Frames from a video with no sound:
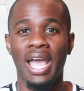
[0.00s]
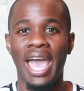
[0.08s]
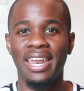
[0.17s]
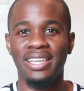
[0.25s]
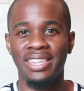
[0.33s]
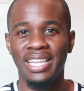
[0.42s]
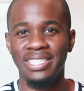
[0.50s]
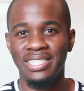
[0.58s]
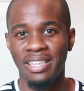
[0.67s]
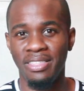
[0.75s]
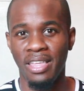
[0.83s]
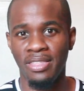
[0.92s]

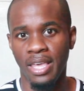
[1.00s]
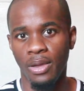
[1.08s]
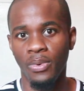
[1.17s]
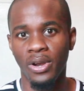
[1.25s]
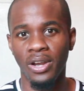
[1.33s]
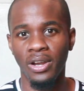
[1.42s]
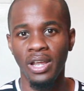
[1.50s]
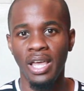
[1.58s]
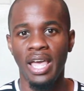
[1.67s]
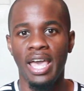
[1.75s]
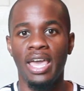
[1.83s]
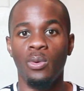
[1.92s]
adolescent than they were
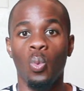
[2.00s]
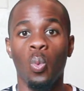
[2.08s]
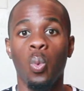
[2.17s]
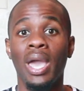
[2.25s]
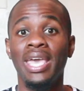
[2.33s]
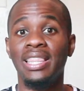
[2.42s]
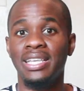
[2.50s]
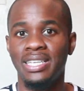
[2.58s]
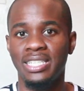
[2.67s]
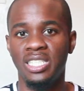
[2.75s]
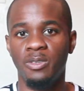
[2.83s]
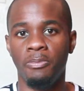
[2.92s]
and way less
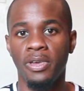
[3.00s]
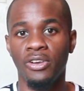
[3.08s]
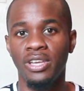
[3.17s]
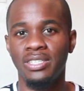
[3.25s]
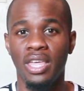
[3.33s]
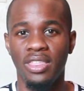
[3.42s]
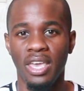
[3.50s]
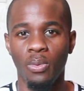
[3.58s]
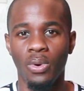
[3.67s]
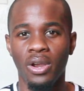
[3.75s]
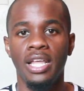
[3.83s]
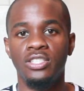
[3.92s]
experienced than they
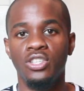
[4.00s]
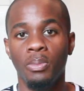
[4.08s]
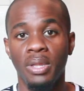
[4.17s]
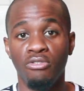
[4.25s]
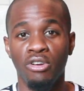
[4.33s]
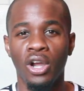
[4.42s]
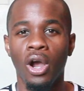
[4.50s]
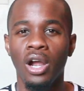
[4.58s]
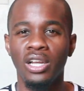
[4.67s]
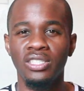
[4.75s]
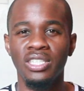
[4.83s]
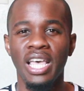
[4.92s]
were in so many
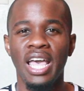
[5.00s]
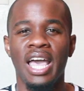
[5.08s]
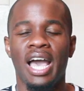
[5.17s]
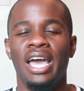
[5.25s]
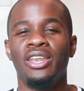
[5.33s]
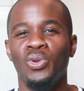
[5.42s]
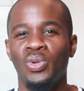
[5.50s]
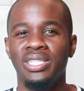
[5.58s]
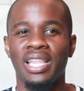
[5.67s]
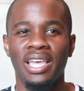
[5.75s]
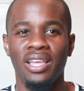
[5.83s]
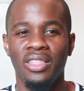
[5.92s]
regards. I noticed
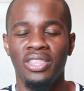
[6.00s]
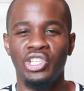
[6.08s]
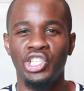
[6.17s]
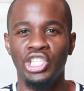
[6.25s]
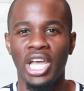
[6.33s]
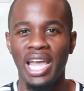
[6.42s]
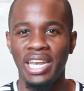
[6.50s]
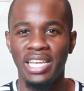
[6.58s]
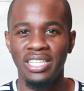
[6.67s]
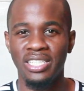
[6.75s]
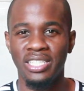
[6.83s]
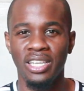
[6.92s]
like this
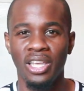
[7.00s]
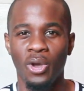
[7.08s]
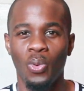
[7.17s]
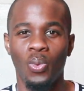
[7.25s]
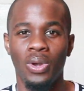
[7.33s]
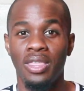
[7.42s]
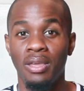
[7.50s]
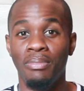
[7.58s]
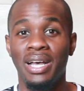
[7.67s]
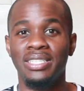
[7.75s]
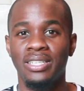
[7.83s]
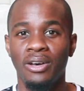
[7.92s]
shyness within
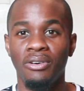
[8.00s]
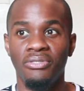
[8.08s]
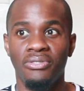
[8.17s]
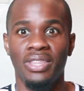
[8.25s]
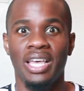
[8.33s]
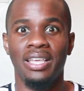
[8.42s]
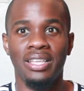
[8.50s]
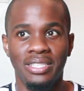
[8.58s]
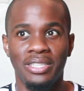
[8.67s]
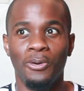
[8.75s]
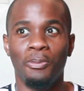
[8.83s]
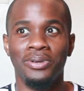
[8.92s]
myself that
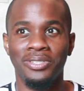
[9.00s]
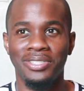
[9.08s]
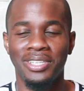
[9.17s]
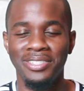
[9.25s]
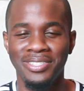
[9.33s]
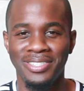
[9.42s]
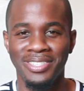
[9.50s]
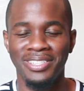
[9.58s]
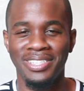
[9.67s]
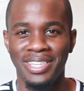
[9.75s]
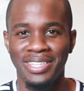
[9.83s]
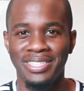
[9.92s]
still persists
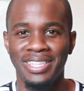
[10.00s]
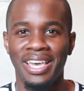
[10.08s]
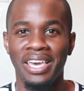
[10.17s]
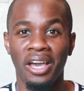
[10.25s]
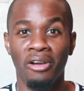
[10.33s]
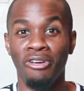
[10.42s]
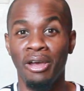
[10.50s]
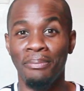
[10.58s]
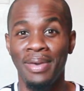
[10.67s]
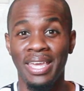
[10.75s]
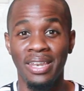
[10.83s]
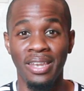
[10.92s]
to this day around
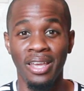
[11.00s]
men,